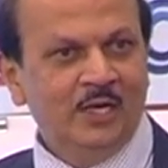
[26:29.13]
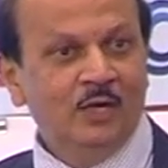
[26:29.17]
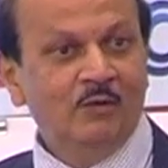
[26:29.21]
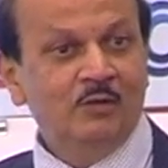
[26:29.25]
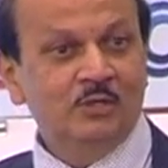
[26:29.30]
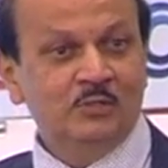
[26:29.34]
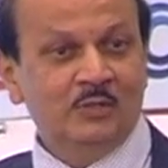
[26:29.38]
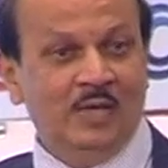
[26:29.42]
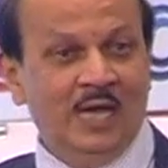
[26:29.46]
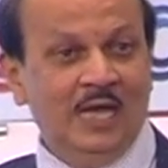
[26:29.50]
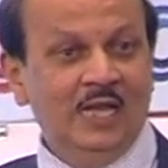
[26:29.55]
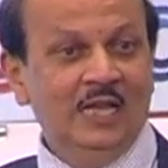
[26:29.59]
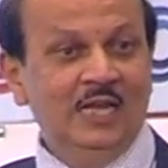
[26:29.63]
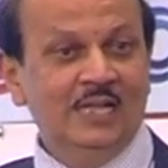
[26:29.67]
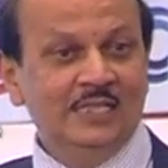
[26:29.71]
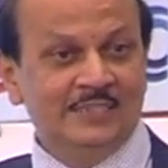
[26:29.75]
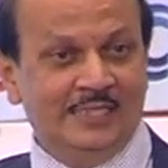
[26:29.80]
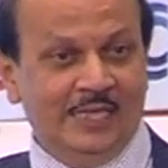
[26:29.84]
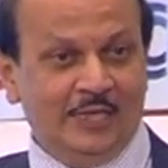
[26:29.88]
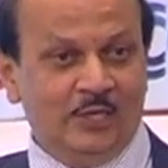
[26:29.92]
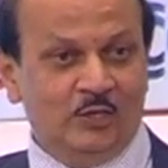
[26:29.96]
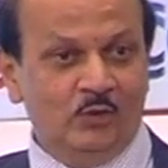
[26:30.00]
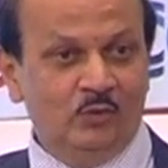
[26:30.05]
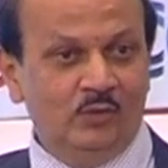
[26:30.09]
It was highly
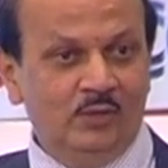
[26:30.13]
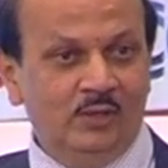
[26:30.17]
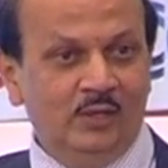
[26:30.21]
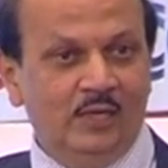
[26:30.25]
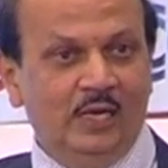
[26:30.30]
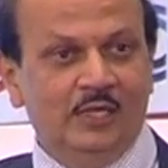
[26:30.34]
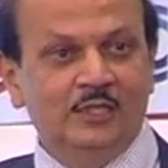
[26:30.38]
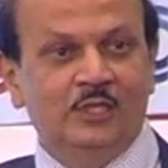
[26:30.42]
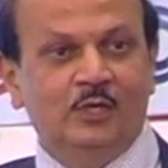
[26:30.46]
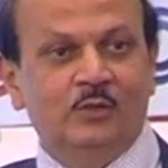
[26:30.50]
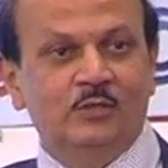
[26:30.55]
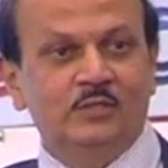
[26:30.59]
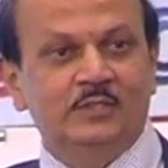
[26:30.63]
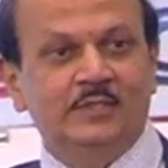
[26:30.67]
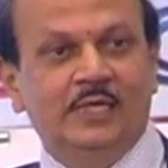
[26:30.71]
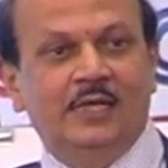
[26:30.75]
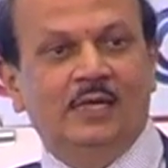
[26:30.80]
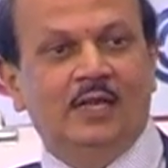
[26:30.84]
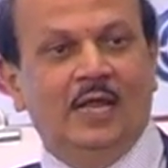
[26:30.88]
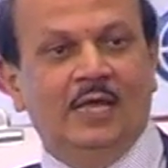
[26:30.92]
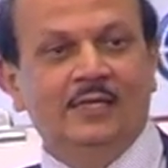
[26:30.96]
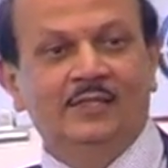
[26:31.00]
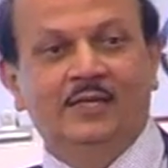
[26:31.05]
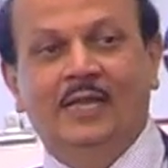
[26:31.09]
secured, and it was
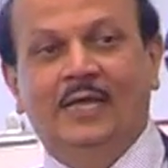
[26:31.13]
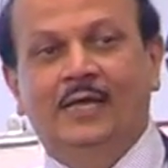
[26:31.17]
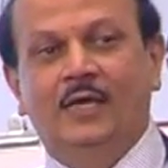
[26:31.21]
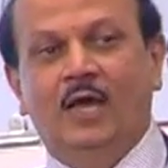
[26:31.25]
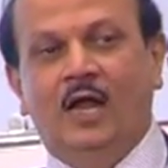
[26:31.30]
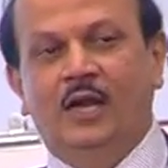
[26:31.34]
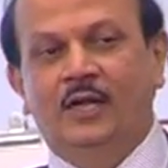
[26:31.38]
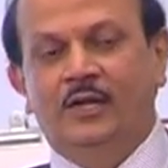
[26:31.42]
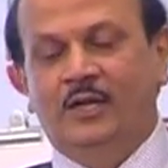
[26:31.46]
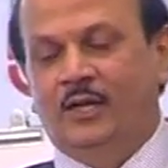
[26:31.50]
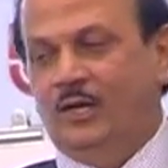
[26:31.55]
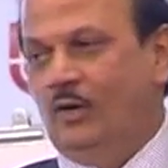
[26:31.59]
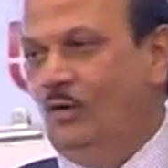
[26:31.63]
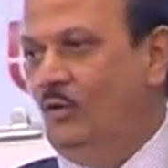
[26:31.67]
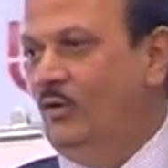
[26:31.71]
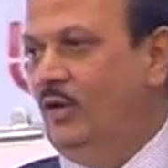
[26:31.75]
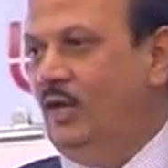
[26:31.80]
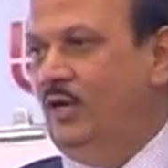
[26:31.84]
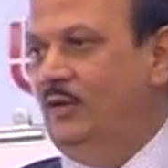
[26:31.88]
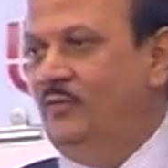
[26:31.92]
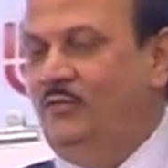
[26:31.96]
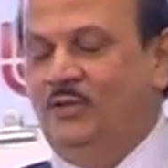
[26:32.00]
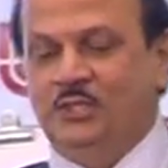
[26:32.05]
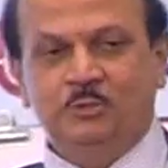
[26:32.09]
there either in the
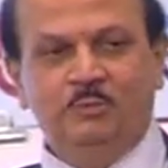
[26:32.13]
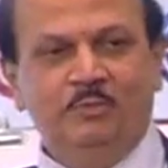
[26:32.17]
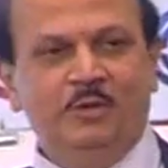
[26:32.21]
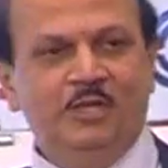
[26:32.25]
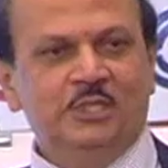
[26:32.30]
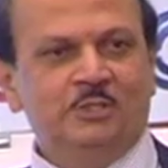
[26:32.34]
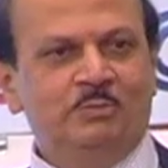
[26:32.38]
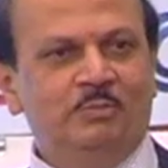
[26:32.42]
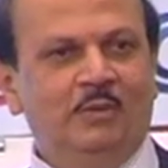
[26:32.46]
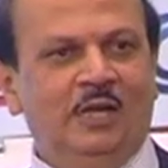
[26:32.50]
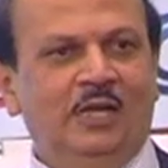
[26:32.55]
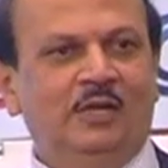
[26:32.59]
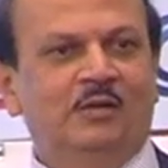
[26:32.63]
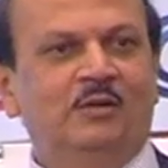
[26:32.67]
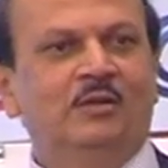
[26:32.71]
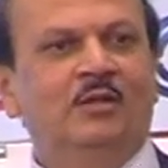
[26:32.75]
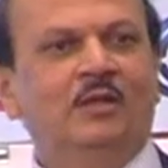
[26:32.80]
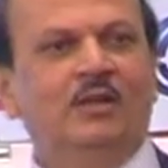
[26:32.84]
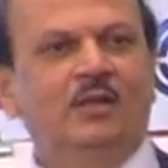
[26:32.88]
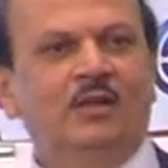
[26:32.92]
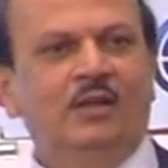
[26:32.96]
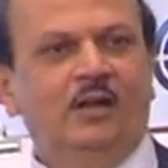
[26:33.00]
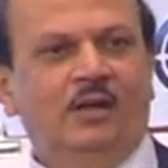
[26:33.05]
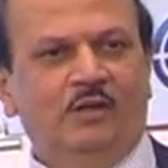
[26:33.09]
underground or the first basement,
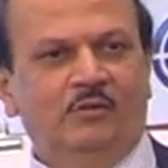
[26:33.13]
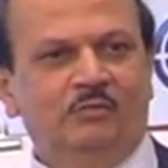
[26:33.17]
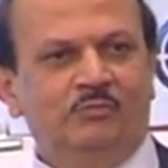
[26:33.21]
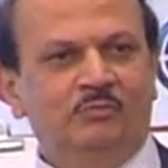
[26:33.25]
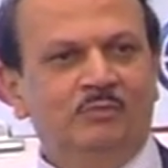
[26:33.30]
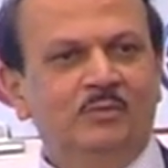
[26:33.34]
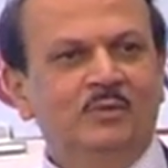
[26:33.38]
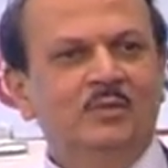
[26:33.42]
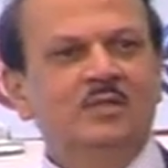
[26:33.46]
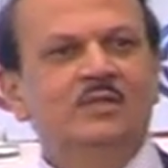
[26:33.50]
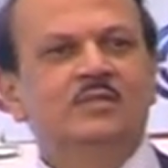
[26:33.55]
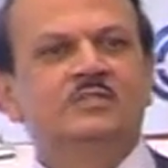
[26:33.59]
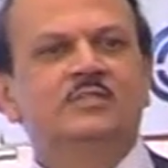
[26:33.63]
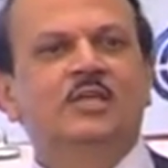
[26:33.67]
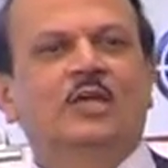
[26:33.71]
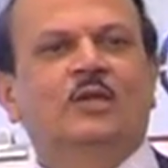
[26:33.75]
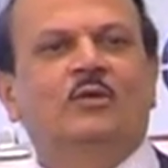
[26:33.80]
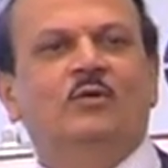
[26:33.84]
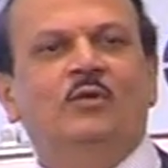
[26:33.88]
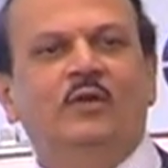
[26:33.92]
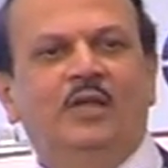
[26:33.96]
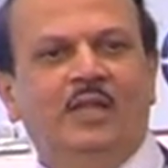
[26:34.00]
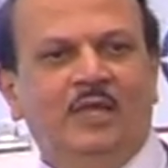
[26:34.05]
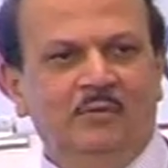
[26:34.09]
lot of
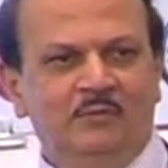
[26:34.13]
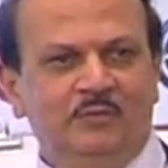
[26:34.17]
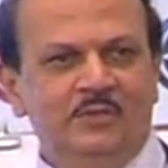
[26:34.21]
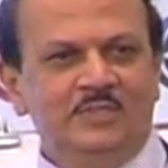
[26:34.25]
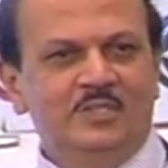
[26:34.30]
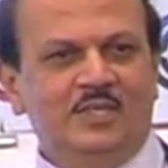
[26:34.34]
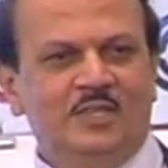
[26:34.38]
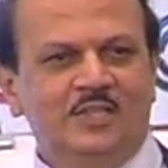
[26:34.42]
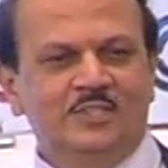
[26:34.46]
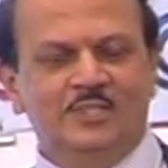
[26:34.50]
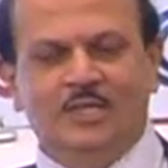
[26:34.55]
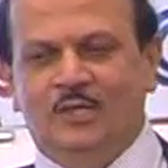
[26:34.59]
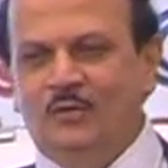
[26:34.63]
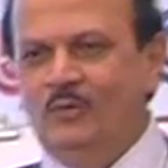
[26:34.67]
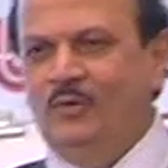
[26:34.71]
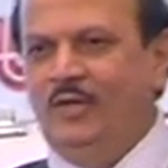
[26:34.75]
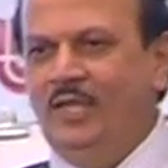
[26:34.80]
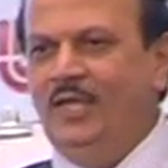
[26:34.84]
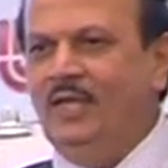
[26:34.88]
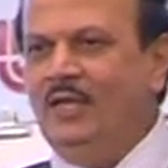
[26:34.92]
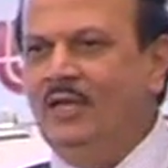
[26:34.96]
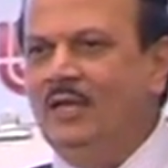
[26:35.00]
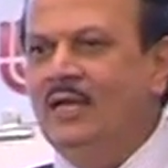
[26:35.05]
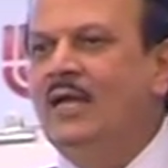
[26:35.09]
security, physical
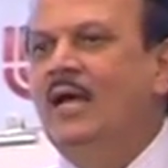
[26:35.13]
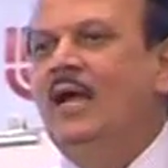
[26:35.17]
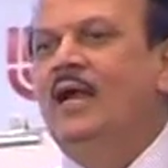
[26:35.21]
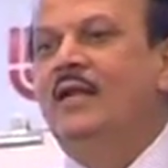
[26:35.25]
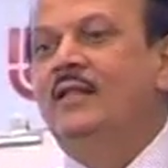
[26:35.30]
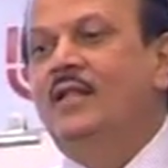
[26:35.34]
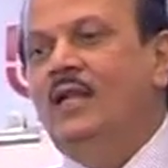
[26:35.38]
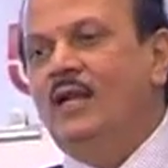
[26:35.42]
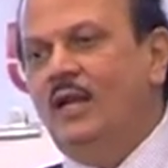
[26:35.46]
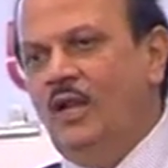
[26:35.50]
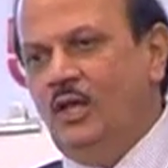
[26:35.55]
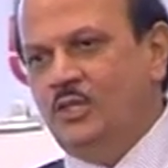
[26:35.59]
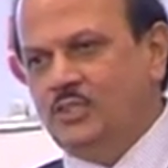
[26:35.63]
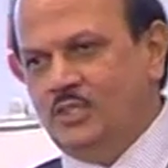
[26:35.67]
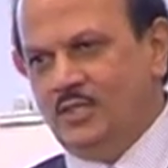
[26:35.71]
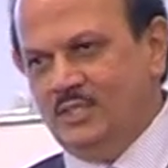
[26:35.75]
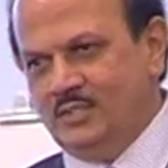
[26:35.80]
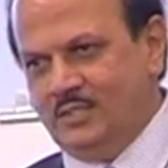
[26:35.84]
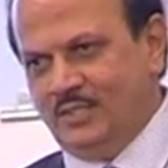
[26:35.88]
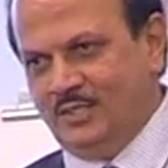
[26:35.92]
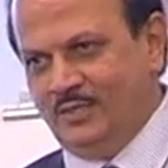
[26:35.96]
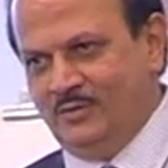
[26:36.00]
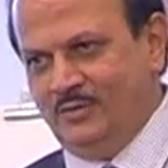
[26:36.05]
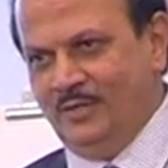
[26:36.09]
security, and then
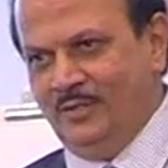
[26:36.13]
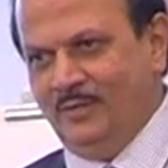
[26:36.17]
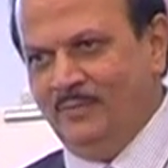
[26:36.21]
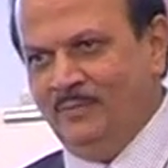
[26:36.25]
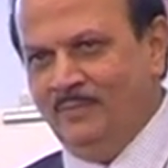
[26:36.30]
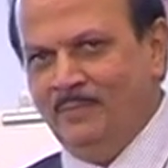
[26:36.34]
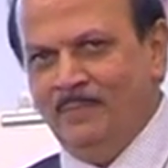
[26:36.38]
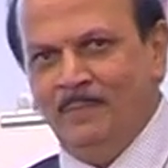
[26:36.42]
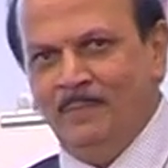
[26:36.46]
logical security.